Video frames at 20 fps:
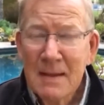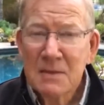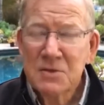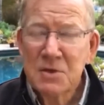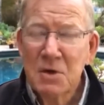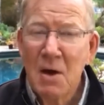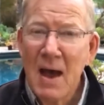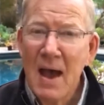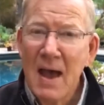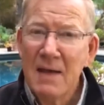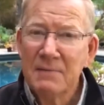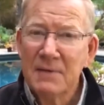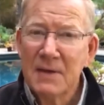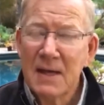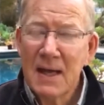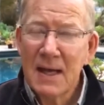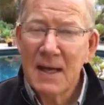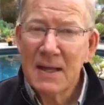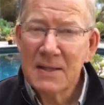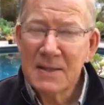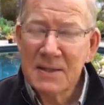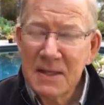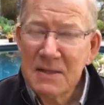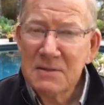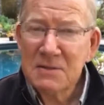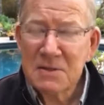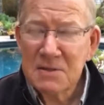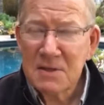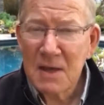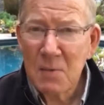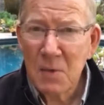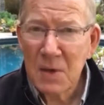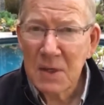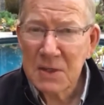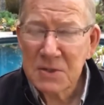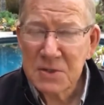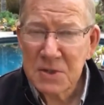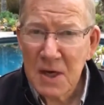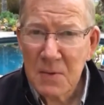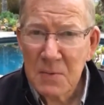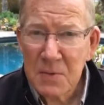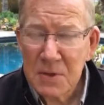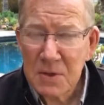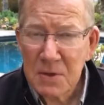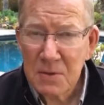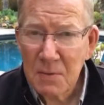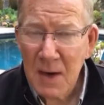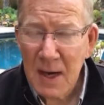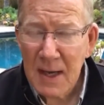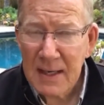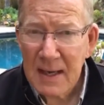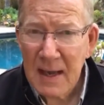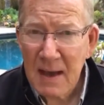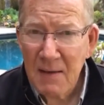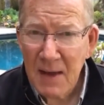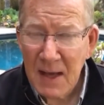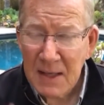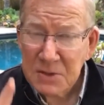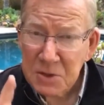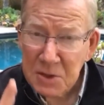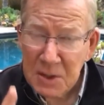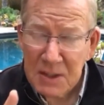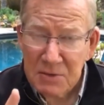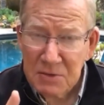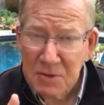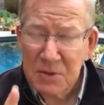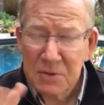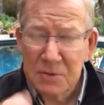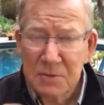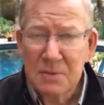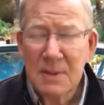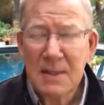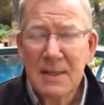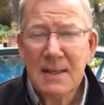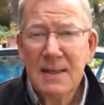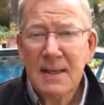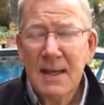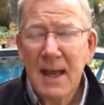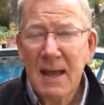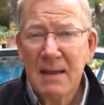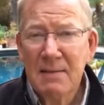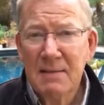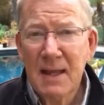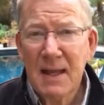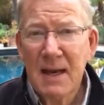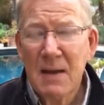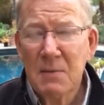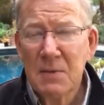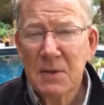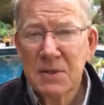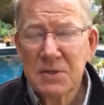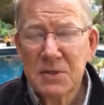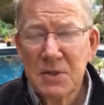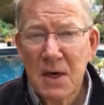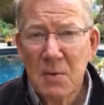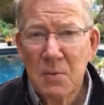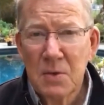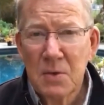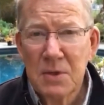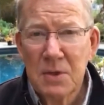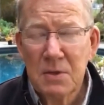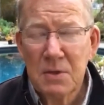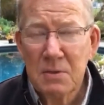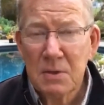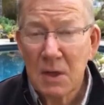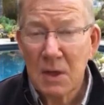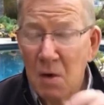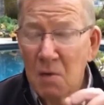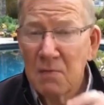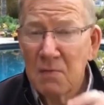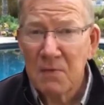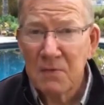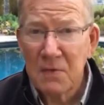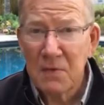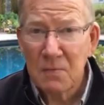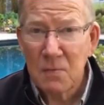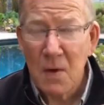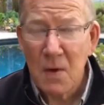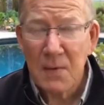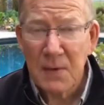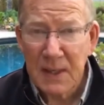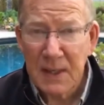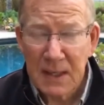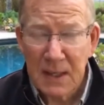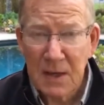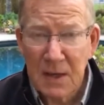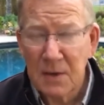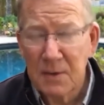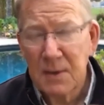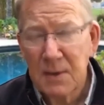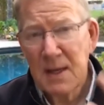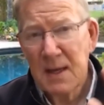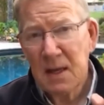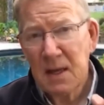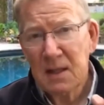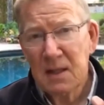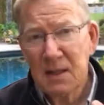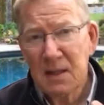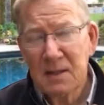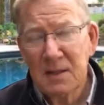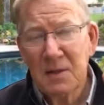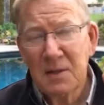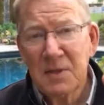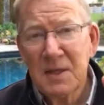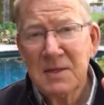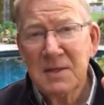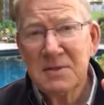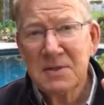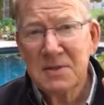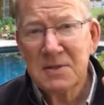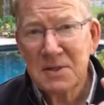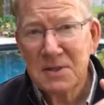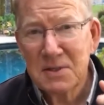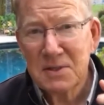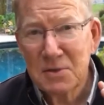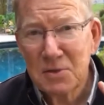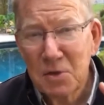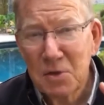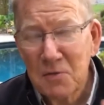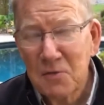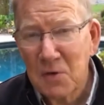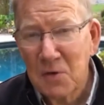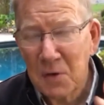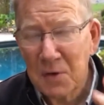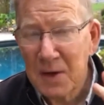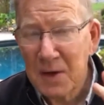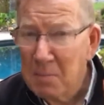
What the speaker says: So I have a thesis I want to share with you right now, actually 2, and then I want to share with you an overview of where we're going to go. The thesis is twofold.